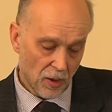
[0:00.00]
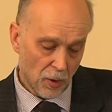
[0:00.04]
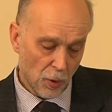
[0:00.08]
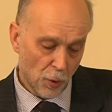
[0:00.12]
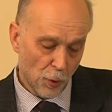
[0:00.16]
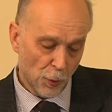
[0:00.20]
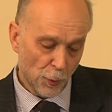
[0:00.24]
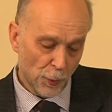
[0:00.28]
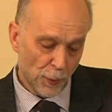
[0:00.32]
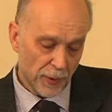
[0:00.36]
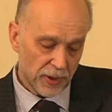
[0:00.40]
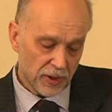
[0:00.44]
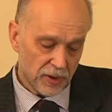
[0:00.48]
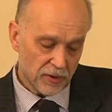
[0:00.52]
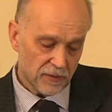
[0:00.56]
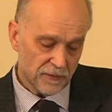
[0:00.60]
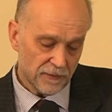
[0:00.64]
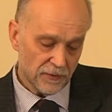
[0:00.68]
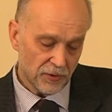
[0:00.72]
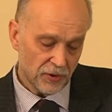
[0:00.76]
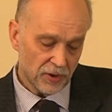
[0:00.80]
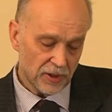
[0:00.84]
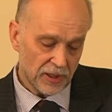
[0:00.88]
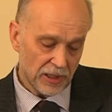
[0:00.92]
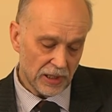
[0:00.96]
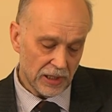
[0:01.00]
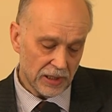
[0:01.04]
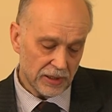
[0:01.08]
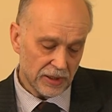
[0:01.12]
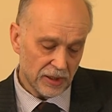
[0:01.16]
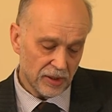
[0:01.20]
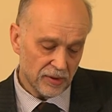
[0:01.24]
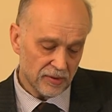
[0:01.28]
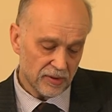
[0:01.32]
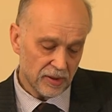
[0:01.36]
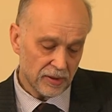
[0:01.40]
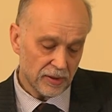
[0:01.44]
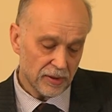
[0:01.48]
of which
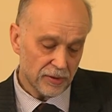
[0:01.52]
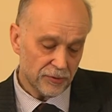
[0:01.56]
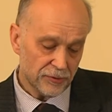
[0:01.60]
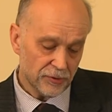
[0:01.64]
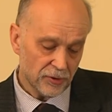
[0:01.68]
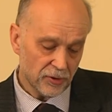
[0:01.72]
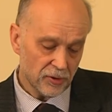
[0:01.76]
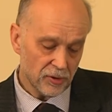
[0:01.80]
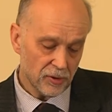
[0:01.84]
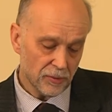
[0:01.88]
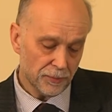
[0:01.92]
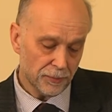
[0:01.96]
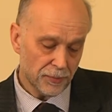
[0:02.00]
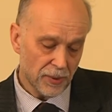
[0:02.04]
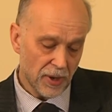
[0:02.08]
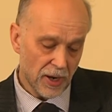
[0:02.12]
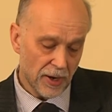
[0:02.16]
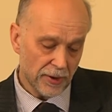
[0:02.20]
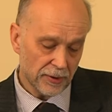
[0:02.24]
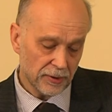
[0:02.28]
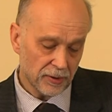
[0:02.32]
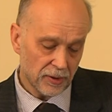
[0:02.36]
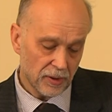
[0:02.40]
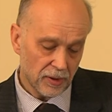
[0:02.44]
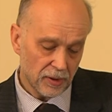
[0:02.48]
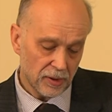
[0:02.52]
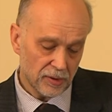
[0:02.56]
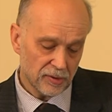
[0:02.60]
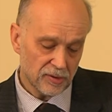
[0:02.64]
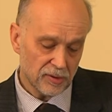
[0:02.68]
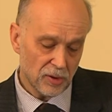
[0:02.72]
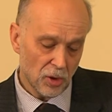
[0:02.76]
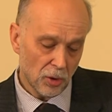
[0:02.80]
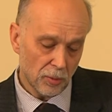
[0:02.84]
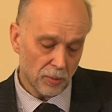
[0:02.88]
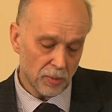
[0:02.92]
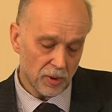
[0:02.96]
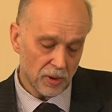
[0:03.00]
fertility is an integral part, is
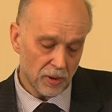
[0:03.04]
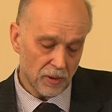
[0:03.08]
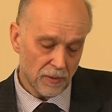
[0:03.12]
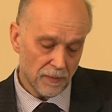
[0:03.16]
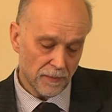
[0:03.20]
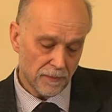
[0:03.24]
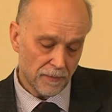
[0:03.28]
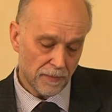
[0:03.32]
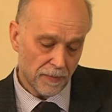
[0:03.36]
noble,